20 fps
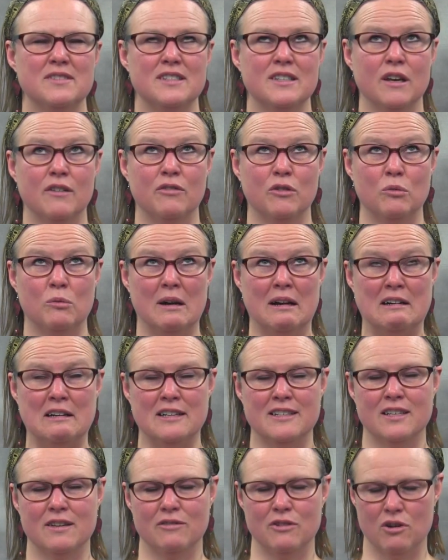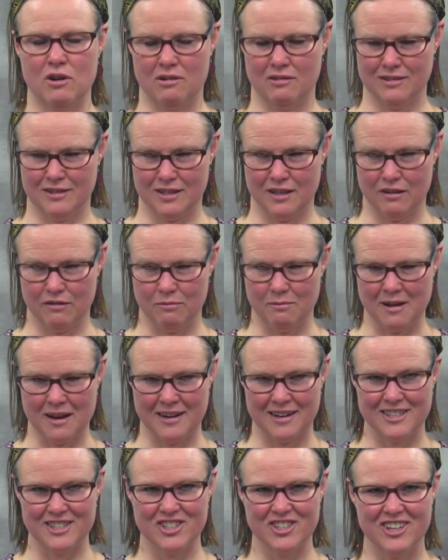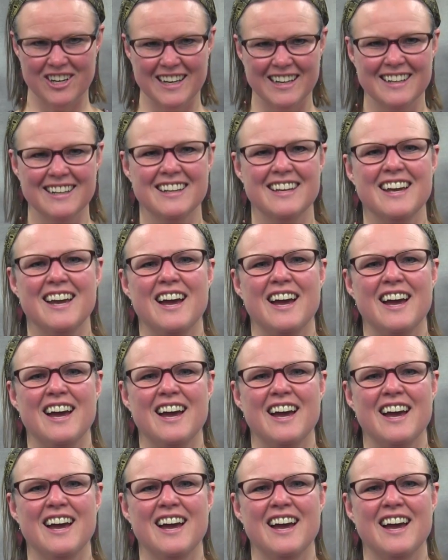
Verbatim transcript: self awareness of your own self monitoring.